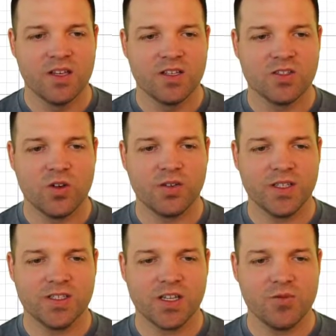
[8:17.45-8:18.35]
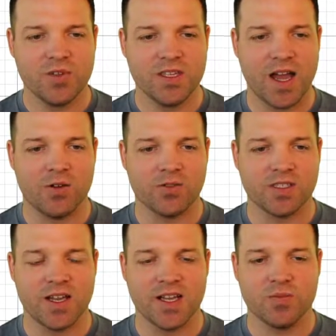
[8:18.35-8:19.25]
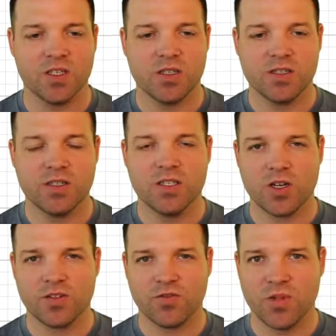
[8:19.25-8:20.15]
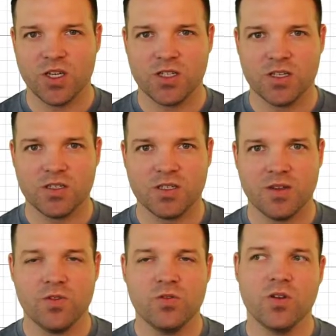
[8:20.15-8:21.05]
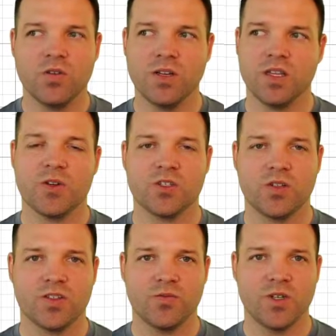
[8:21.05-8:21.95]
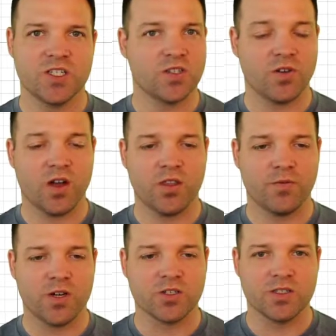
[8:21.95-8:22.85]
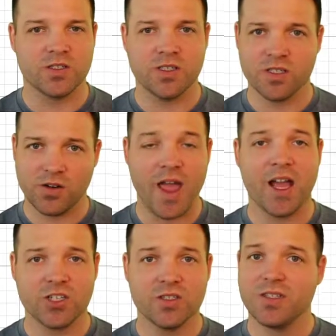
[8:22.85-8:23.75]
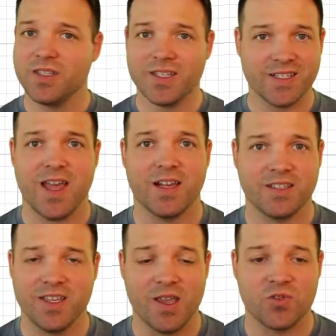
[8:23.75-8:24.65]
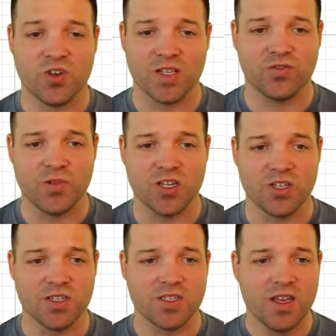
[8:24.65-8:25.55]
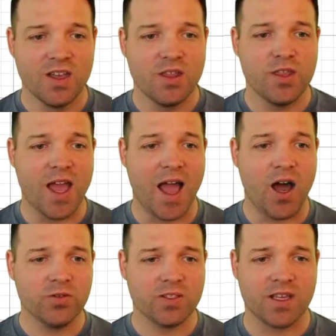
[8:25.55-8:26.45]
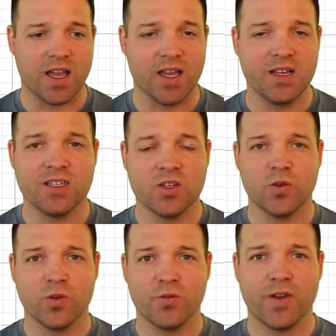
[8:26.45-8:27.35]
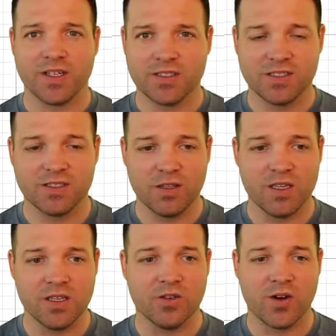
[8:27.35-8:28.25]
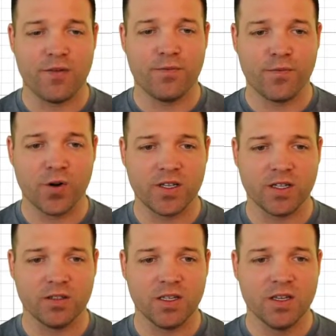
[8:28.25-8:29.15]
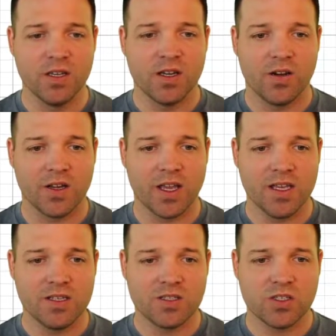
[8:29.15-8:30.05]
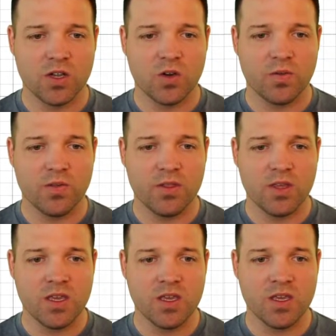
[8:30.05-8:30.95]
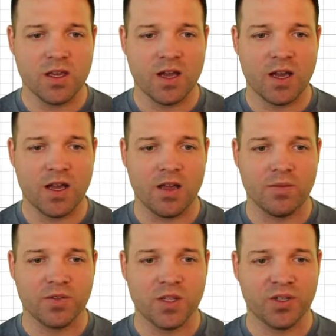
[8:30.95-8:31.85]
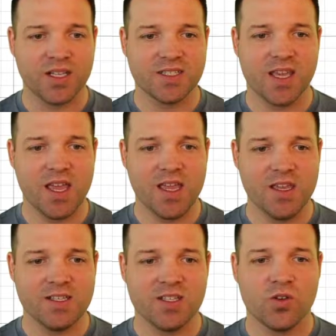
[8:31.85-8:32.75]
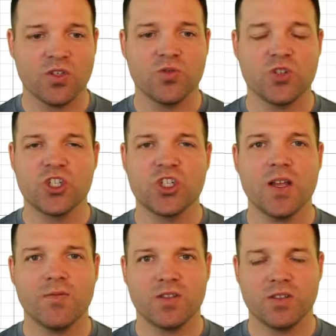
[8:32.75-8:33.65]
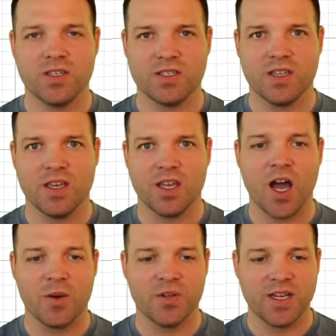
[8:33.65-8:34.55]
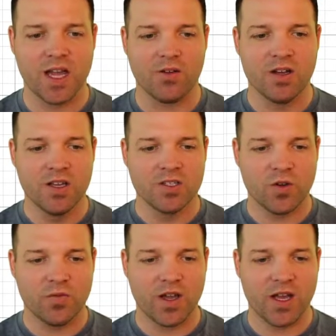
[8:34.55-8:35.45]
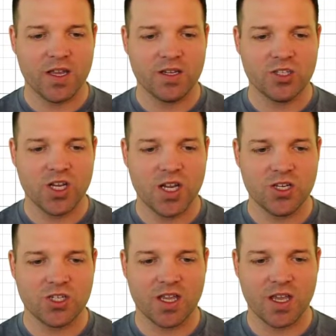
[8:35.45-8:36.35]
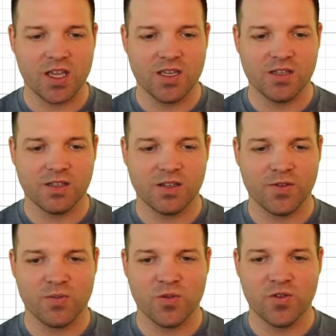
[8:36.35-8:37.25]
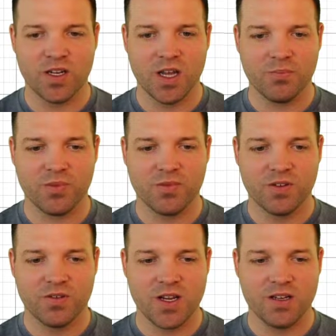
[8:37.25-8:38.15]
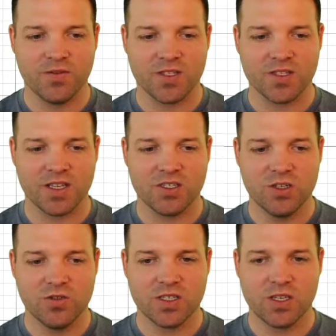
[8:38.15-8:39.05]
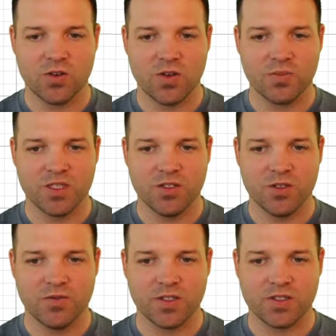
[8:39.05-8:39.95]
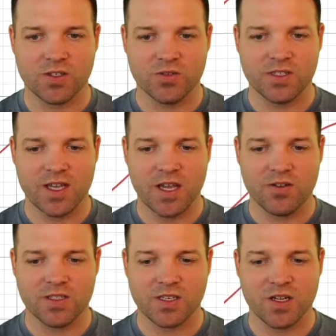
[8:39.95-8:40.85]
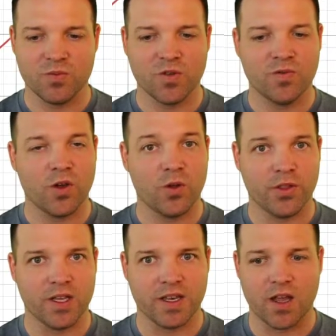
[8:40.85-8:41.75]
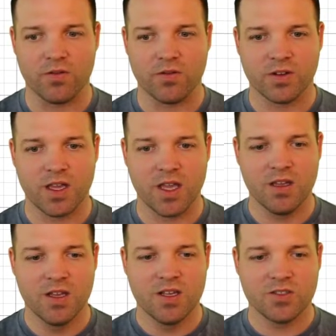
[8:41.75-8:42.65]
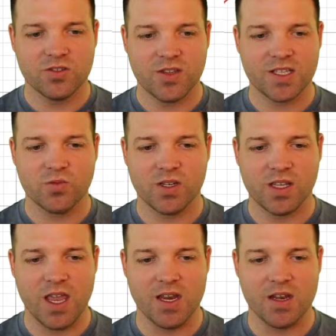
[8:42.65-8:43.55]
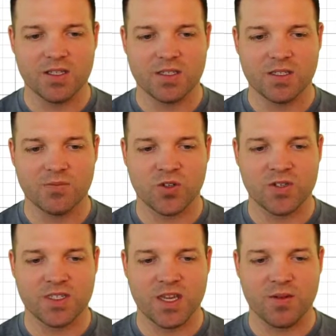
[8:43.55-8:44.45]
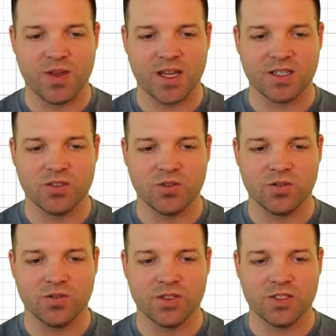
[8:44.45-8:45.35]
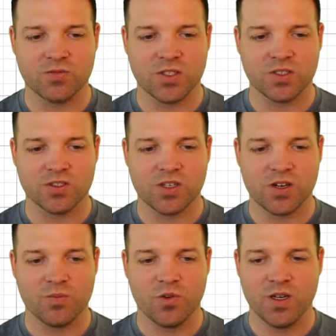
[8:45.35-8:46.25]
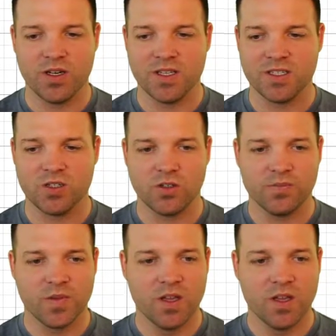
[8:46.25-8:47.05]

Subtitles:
So let's start with the outsides, because these transformations, if you know anything about transformations for other functions, these are actually the exact same transformations. The outside is going to affect the graph vertically. Okay, so the plus k is going to shift this thing up and down. So if I change k, if I move it up, right? If it's like 2, it's going to go up 2. If it goes down, it's going to move the whole thing down. Okay, so that's what k does. I'm going to reset it back to its original starting point at 0.